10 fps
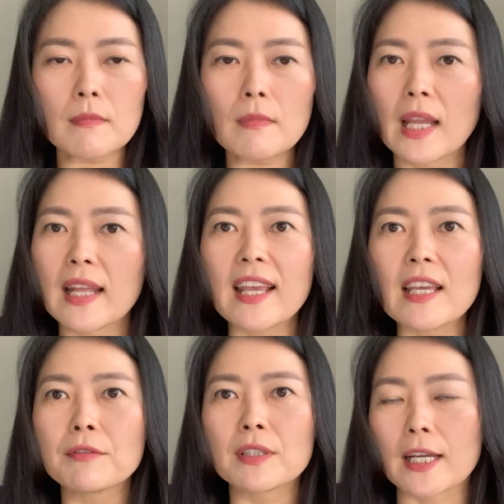And
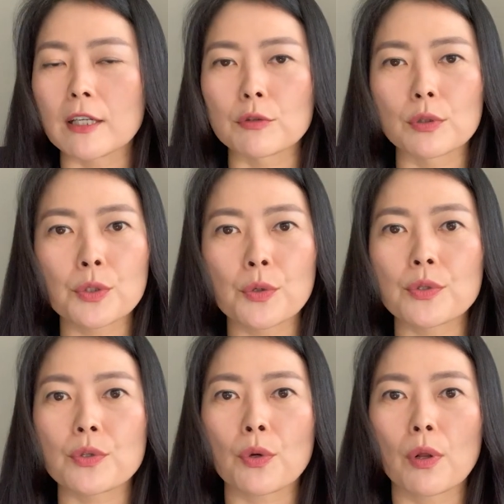even a glucose
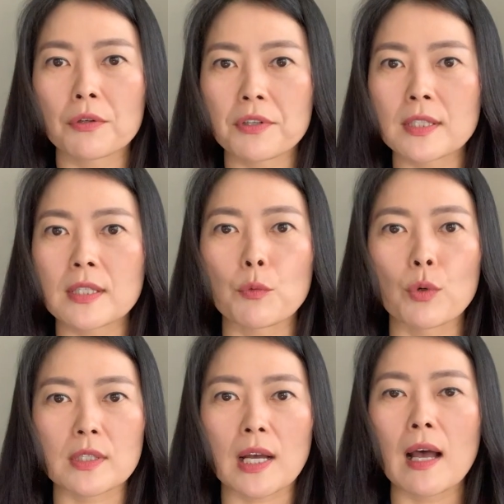tolerance, it
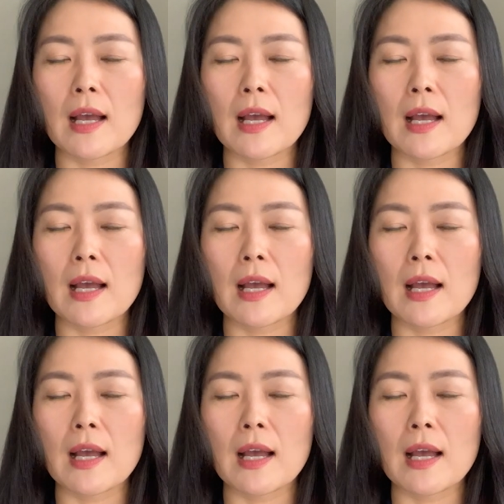was a